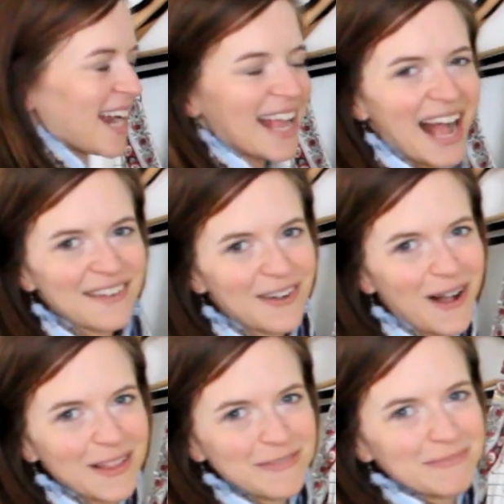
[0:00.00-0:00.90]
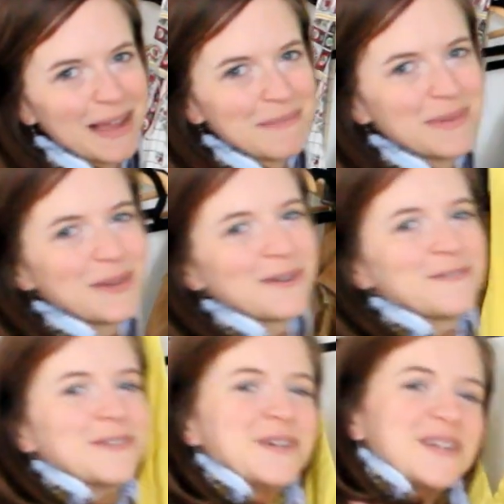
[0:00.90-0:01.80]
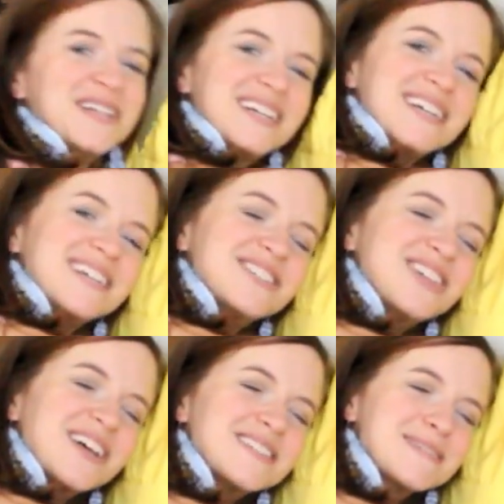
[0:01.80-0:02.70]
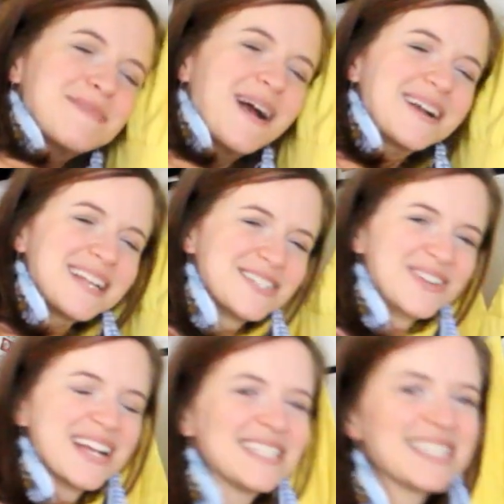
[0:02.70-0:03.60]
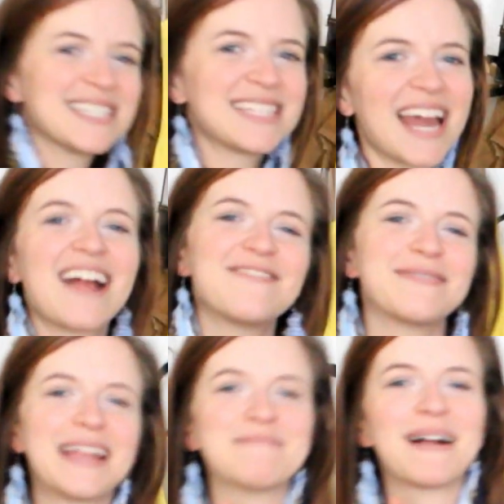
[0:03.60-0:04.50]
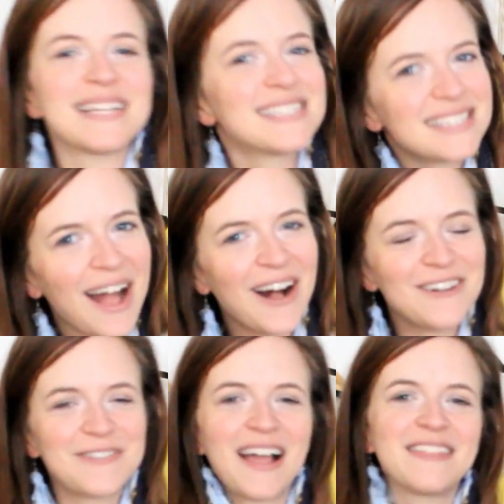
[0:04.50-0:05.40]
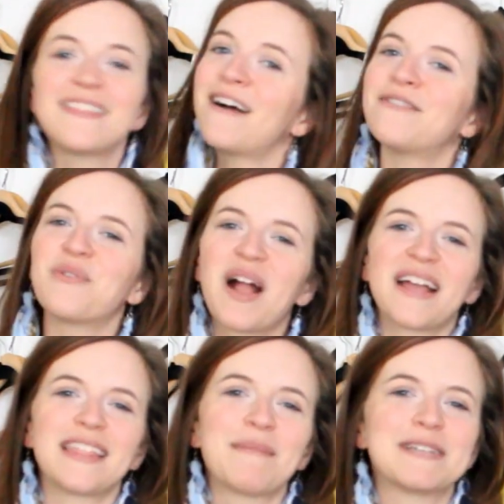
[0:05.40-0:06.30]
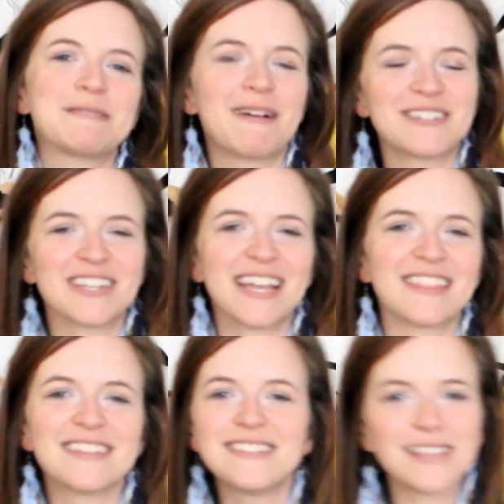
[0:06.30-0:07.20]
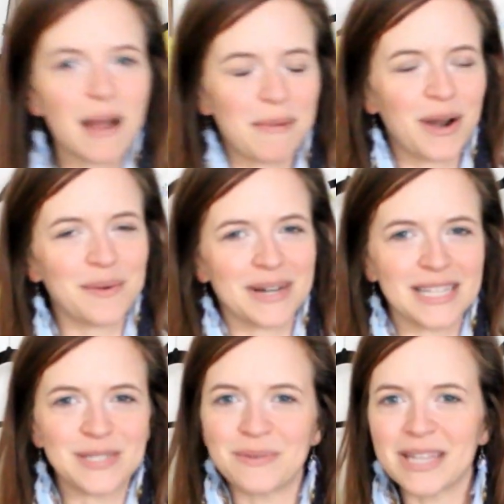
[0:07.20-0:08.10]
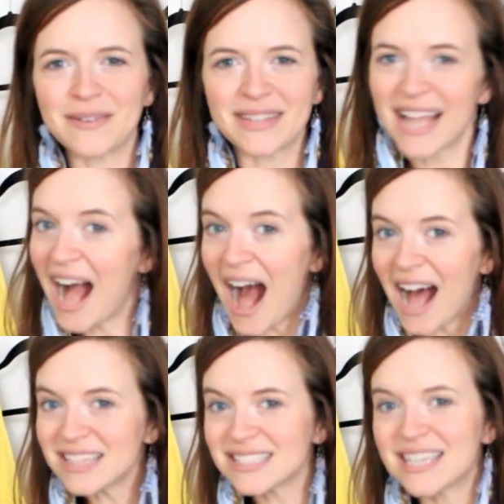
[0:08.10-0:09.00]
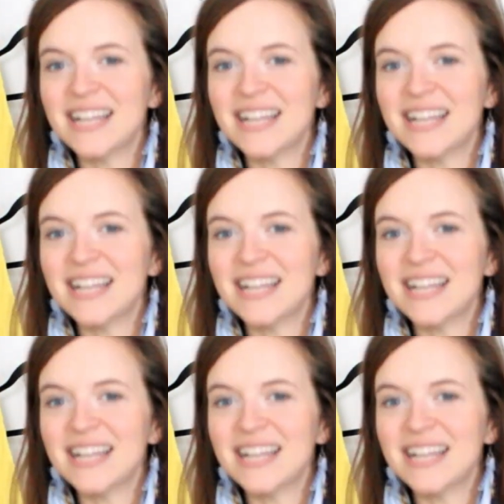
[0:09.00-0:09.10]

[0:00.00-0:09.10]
I have all of my beautiful Chelsea party dresses that I've made myself. I love wearing them, especially in the summer when it's really hot.